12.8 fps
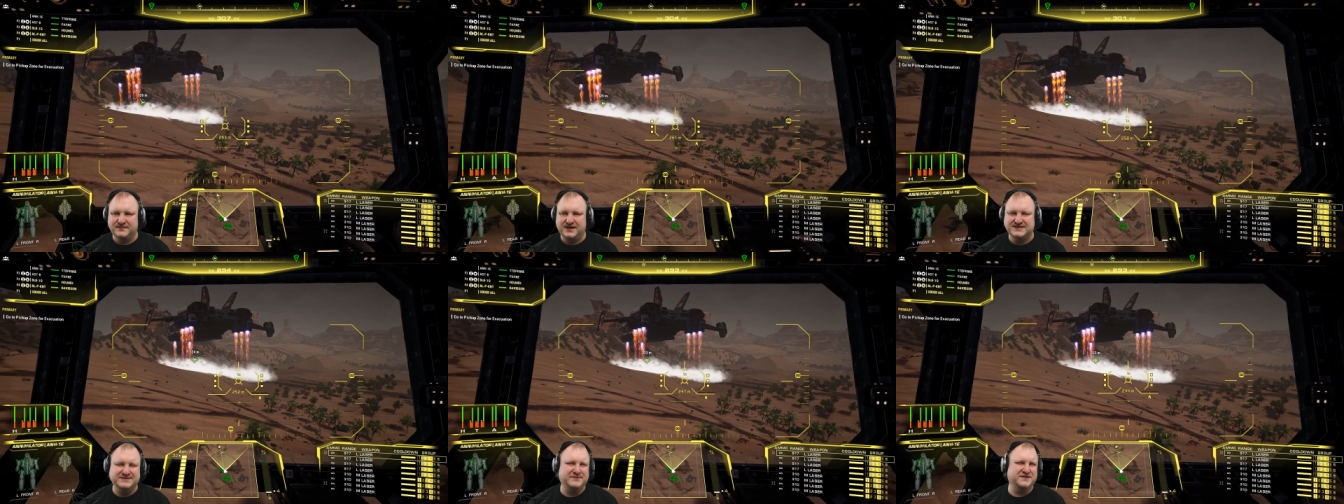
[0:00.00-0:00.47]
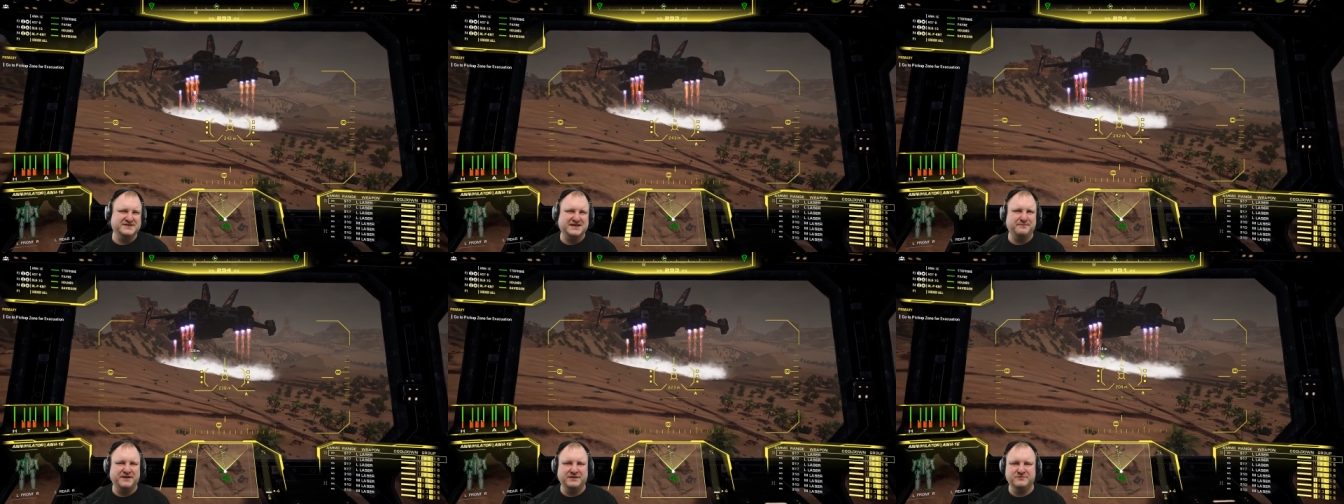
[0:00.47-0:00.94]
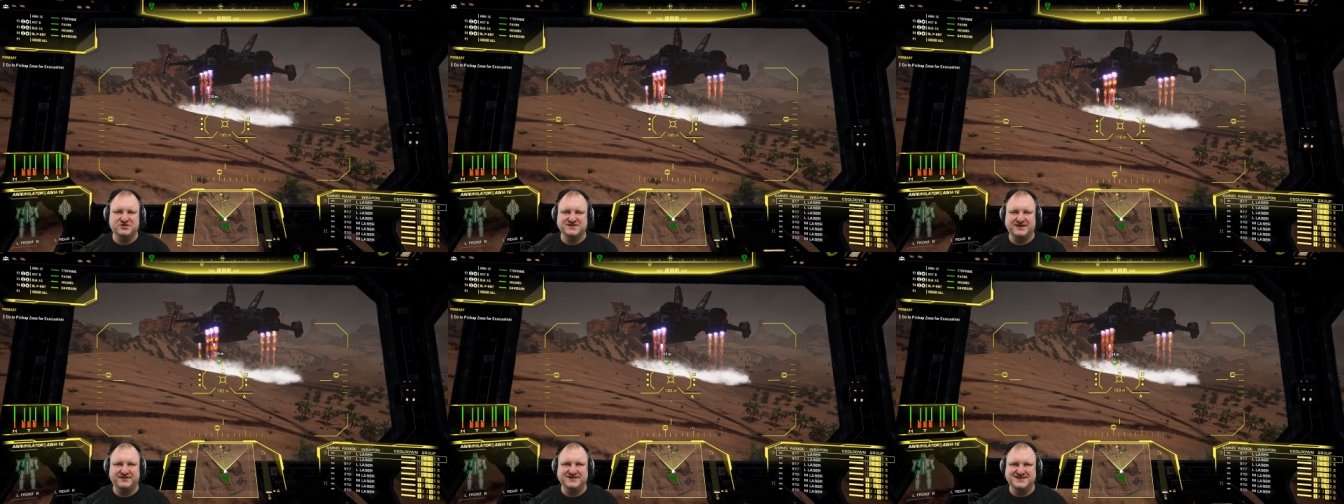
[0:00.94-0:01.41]
And some of these campaign
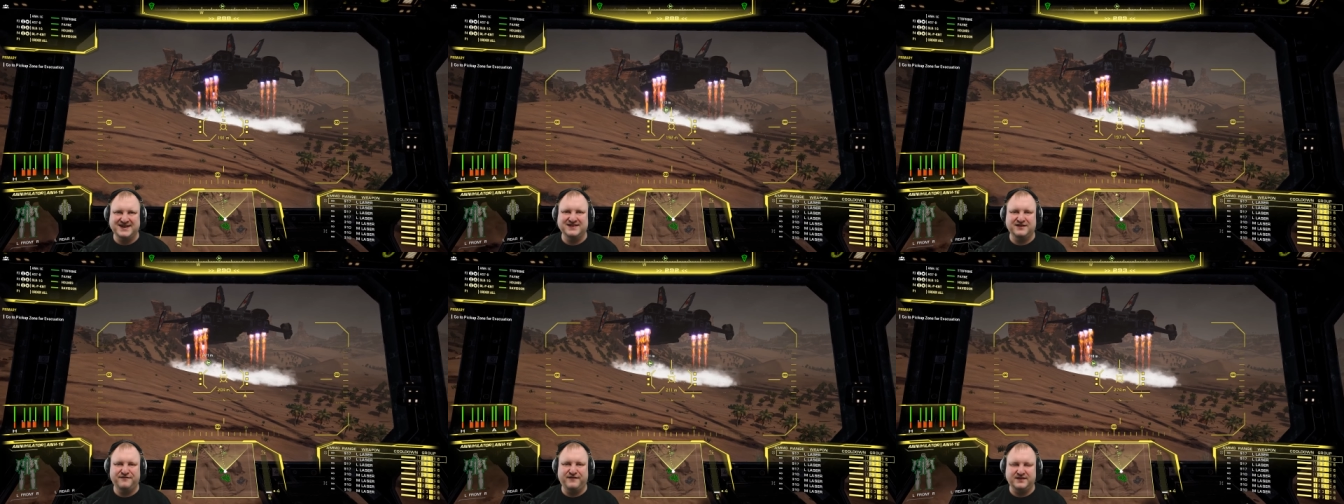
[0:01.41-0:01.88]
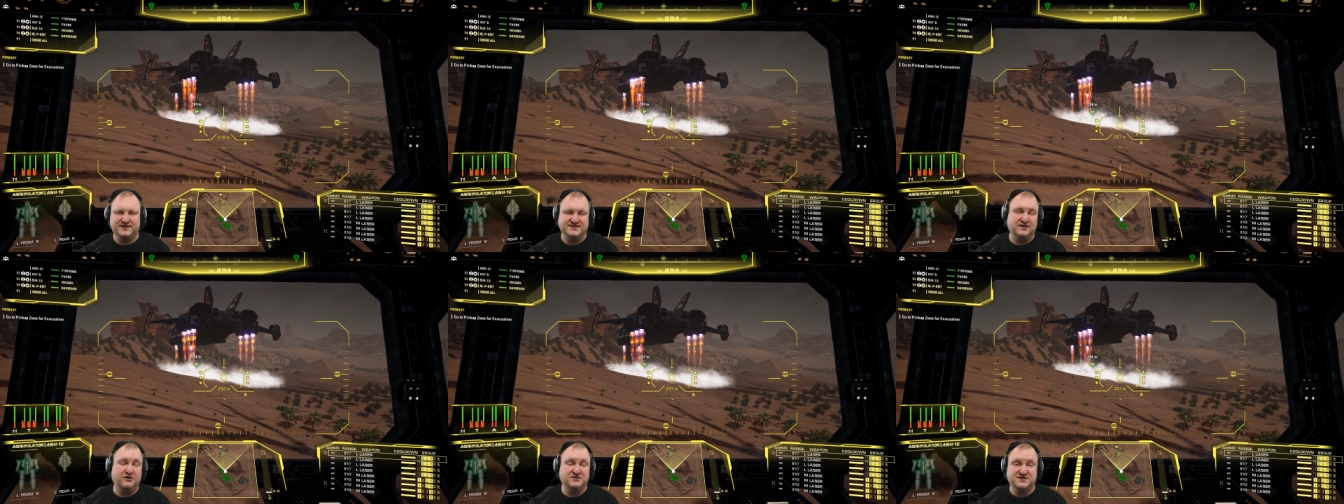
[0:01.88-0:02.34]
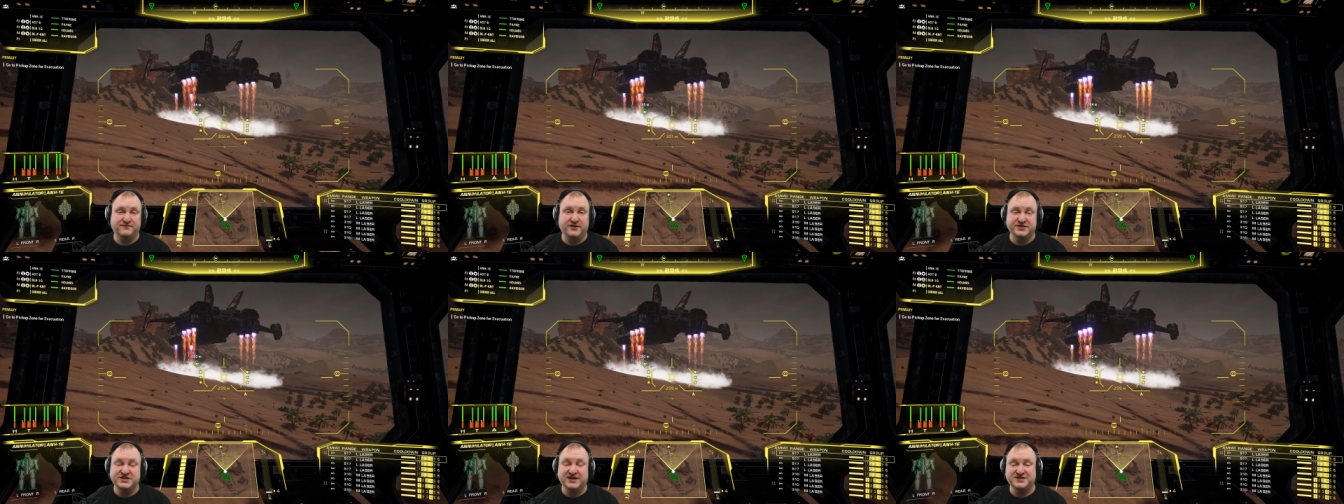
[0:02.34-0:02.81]
missions are insanely fun and also
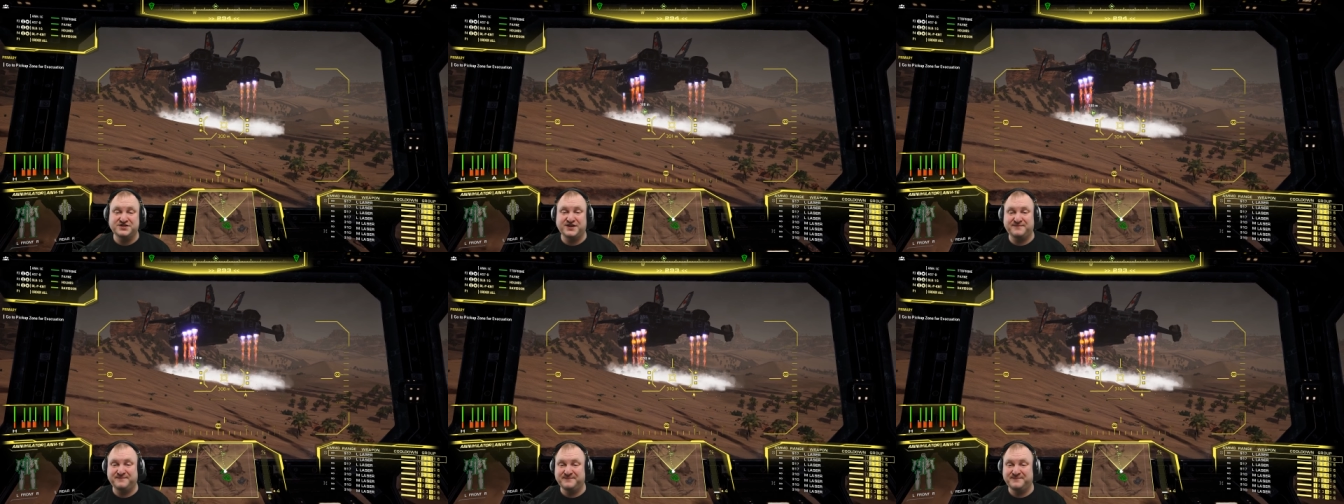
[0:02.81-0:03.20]
very challenging.